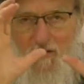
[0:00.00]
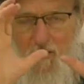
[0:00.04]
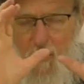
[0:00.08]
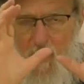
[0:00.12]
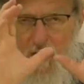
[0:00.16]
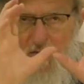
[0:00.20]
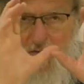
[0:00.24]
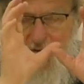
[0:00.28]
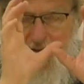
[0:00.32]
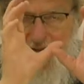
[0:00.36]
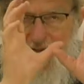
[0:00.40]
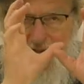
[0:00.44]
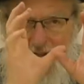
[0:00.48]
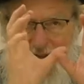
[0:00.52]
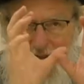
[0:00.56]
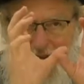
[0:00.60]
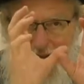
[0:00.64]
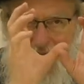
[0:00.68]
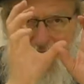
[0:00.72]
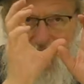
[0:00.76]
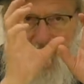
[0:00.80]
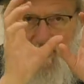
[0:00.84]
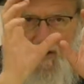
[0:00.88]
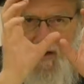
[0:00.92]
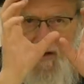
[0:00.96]
to
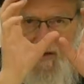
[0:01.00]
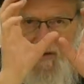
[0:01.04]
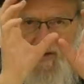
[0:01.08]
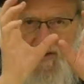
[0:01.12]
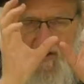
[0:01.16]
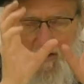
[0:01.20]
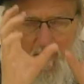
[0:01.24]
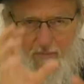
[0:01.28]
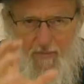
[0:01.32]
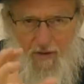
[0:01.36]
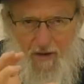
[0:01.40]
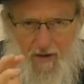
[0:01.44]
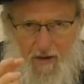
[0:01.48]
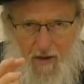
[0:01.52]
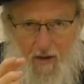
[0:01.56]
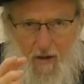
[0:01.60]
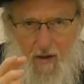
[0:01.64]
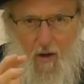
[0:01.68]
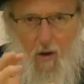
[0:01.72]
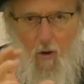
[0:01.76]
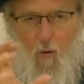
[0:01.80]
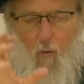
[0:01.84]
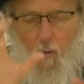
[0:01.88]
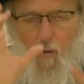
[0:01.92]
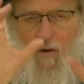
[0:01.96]
understand something.
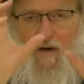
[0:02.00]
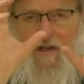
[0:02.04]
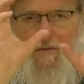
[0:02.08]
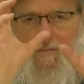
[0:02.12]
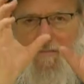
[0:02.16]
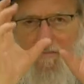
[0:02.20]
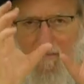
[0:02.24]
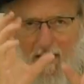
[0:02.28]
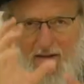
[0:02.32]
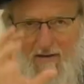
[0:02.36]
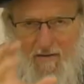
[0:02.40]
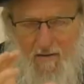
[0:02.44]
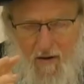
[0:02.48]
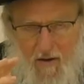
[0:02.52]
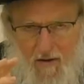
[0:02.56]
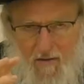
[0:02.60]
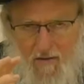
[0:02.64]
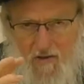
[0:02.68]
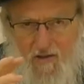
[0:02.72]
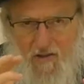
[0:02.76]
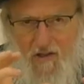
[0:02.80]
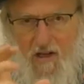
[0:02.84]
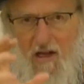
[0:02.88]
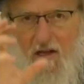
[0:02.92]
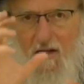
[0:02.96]
What he's meant to
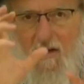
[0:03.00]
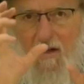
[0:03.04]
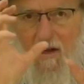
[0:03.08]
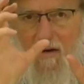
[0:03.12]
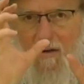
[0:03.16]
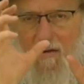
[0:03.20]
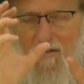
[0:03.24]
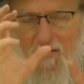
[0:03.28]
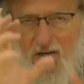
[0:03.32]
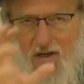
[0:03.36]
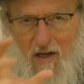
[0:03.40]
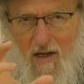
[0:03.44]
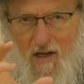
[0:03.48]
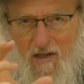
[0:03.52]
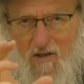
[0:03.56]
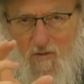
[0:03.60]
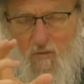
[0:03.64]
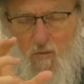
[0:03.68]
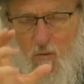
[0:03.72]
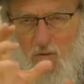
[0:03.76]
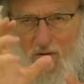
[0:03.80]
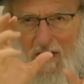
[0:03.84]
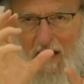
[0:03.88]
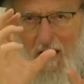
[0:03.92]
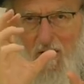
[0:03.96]
understand, he understands
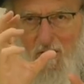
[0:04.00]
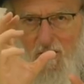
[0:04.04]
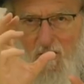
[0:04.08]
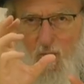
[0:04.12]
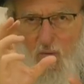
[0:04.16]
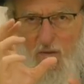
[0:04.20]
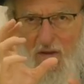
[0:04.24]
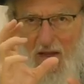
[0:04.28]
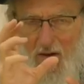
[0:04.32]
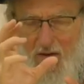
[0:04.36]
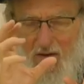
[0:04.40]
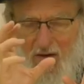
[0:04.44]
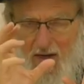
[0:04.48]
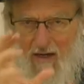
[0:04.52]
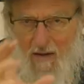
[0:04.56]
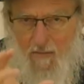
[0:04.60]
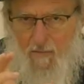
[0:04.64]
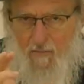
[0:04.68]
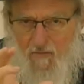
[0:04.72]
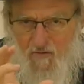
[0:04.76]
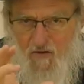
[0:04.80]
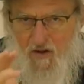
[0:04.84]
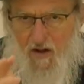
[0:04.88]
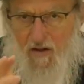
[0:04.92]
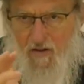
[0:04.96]
without any
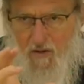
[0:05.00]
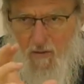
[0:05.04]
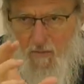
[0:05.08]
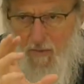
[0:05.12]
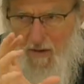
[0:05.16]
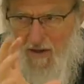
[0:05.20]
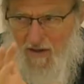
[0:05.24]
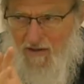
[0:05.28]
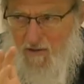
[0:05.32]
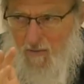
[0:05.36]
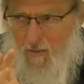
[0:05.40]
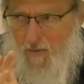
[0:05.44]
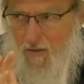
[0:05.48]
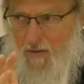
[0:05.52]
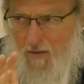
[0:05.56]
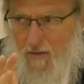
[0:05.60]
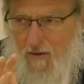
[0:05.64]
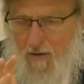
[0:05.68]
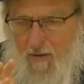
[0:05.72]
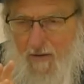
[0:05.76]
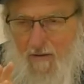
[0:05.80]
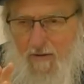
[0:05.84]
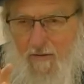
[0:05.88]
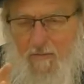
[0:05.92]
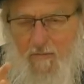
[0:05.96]
failure possible.
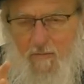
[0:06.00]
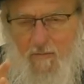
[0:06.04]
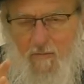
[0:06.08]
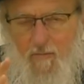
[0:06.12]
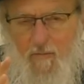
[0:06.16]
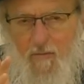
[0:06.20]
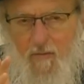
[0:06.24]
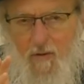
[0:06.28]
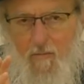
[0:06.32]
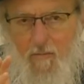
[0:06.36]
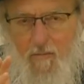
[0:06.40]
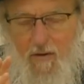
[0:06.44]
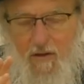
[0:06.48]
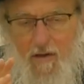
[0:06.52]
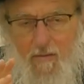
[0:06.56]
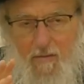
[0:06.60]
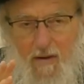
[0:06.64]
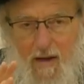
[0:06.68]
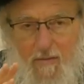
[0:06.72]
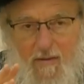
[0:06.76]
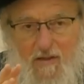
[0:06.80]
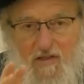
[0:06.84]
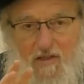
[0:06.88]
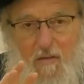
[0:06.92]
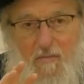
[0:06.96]
But there
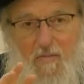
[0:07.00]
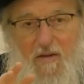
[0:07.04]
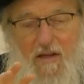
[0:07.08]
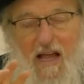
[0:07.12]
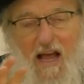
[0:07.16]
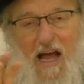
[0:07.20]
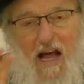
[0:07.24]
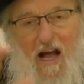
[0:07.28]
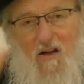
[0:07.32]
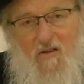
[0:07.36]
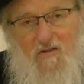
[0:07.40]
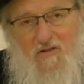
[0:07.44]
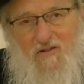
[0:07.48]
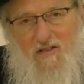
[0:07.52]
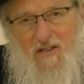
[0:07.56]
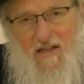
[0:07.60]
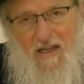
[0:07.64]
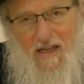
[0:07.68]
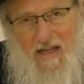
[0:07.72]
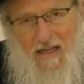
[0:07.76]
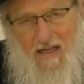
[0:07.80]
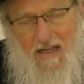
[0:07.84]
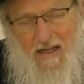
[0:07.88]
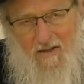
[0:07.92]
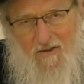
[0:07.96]
may be something else
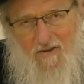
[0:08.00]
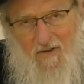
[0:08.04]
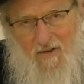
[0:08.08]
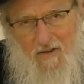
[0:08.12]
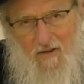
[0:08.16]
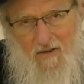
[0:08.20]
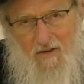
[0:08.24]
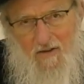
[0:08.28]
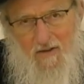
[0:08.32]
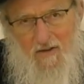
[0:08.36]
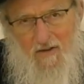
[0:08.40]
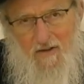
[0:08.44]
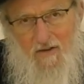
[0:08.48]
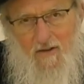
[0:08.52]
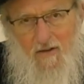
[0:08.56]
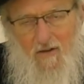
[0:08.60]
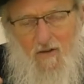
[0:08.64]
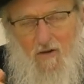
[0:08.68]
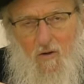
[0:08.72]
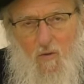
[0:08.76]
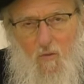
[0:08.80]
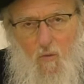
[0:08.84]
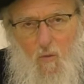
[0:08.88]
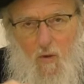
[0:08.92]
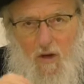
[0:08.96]
in it
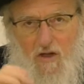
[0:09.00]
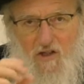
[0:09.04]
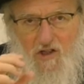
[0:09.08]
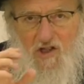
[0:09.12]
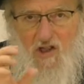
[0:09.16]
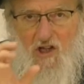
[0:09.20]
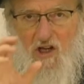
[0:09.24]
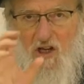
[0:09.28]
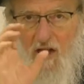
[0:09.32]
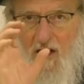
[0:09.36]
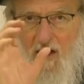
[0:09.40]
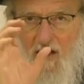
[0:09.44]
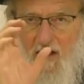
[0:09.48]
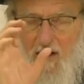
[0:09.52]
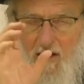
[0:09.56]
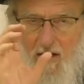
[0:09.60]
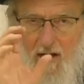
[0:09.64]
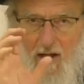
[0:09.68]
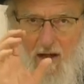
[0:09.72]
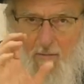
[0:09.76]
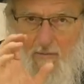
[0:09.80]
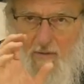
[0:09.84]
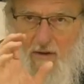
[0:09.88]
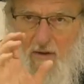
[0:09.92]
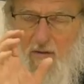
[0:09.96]
which,
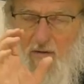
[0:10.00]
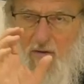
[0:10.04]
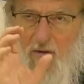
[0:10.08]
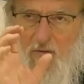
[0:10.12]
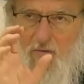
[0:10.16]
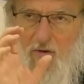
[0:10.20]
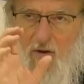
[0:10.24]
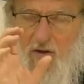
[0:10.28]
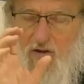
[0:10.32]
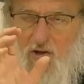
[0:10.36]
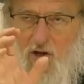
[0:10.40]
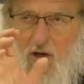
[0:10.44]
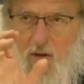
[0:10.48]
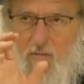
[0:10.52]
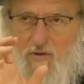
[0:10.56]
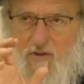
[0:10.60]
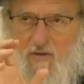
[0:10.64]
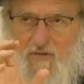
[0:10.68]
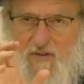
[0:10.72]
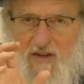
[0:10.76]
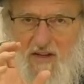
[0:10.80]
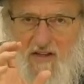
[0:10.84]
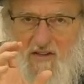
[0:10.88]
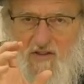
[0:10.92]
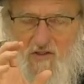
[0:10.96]
you know, in terms
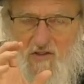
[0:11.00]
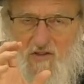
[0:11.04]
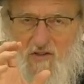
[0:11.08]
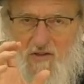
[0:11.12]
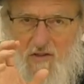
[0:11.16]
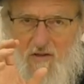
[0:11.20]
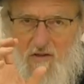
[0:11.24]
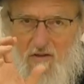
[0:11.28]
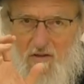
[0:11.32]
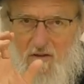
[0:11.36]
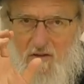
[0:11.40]
of his